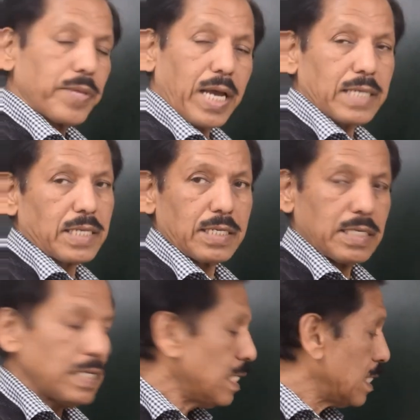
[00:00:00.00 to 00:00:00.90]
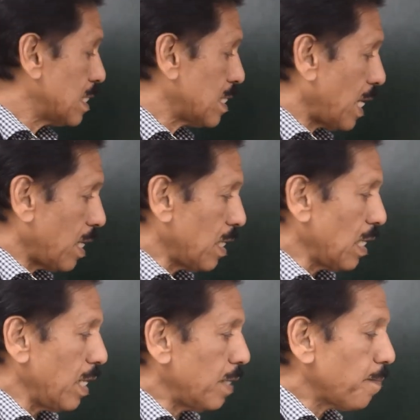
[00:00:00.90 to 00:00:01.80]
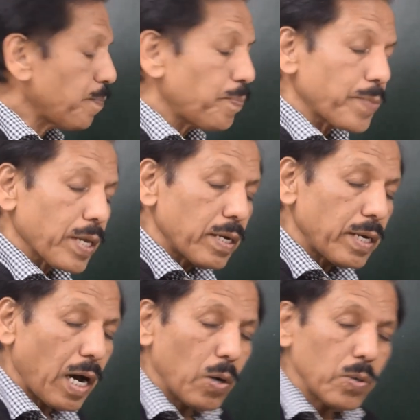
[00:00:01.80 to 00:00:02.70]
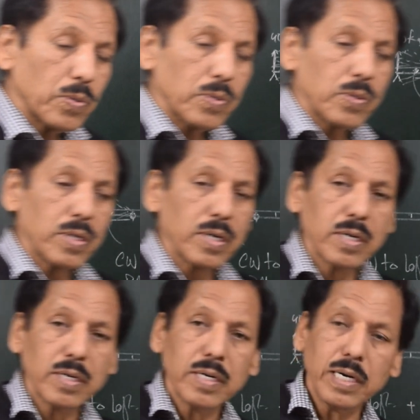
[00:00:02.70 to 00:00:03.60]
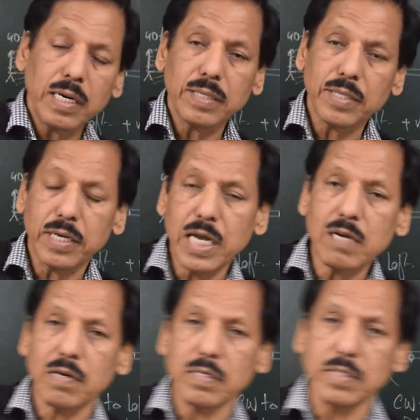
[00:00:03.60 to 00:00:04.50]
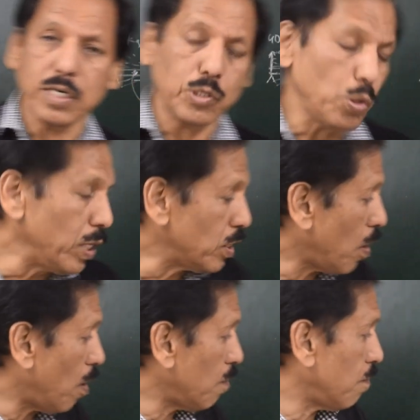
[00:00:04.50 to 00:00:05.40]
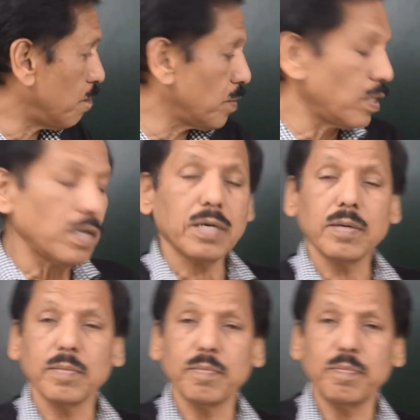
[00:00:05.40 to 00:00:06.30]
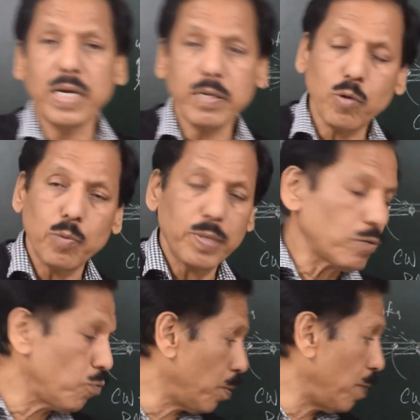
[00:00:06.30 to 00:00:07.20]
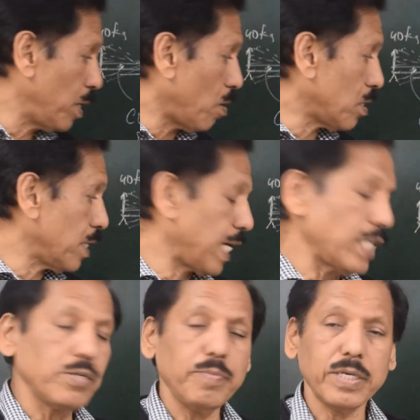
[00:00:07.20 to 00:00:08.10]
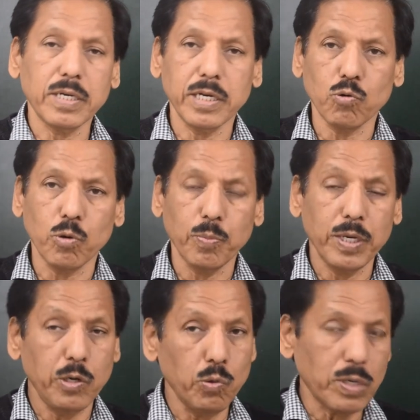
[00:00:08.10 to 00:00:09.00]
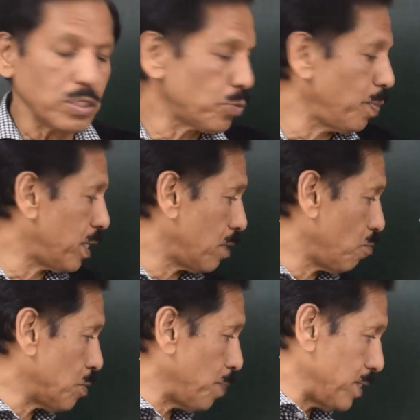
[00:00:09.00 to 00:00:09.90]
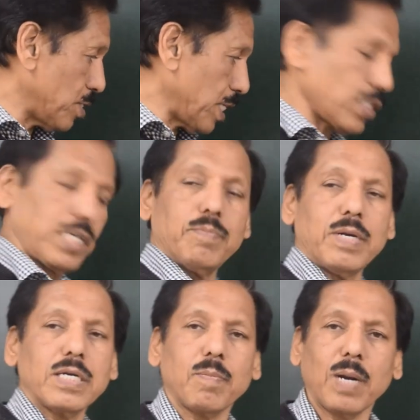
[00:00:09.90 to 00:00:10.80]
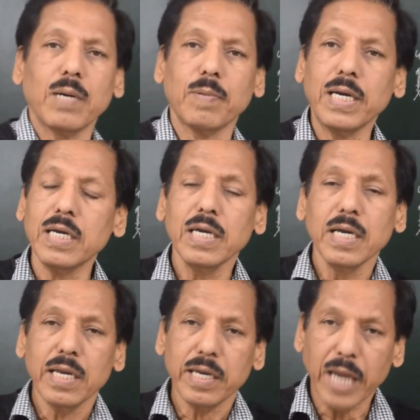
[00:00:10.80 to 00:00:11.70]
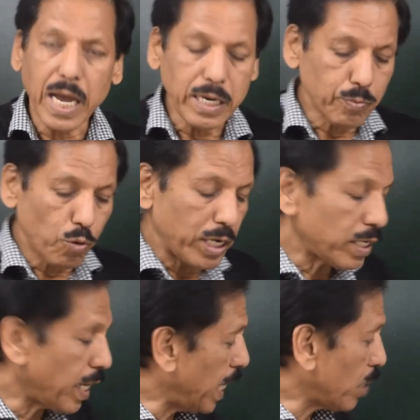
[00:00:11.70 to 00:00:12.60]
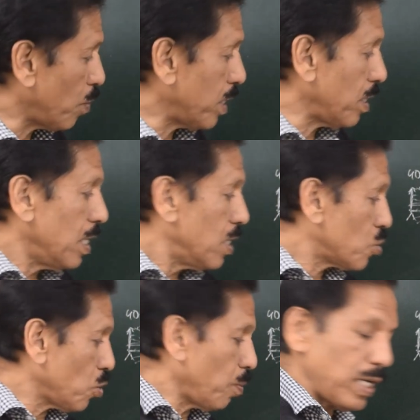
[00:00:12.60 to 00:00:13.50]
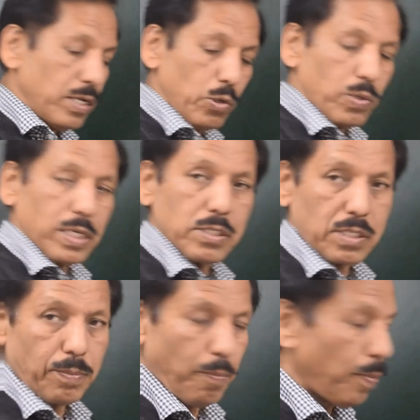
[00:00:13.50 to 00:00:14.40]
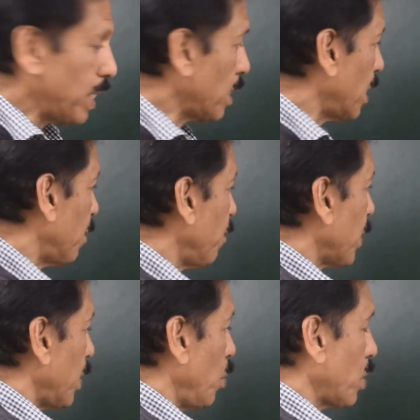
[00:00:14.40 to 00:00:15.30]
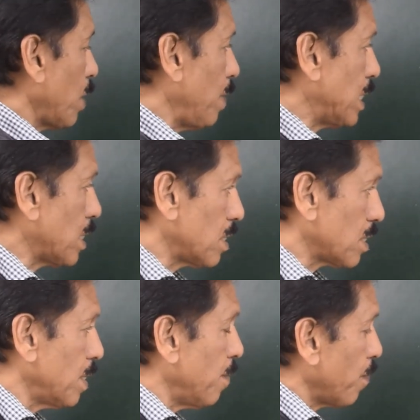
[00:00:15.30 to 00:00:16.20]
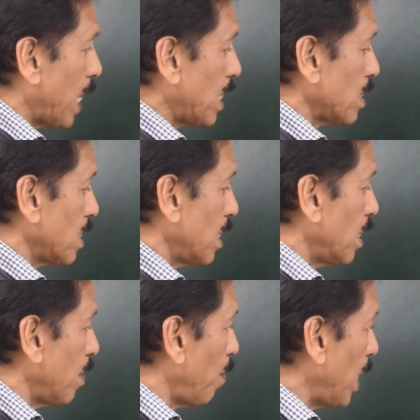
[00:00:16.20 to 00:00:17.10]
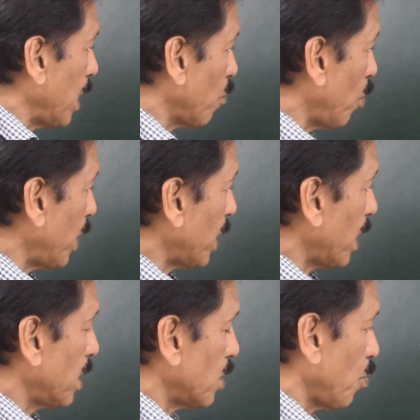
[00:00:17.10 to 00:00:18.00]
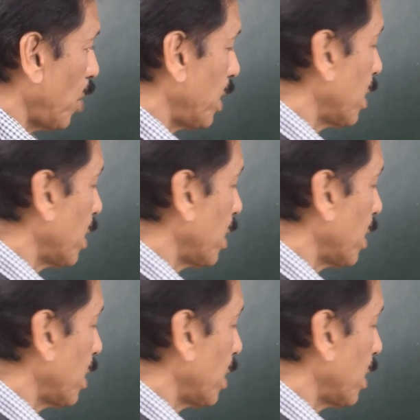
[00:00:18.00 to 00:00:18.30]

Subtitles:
As I said earlier, now the real unit of the bending moment would be not kg meter, it would be newtons meter, which means 60 multiplied by 9.81, so many newton meters, that is the bending moment at this point.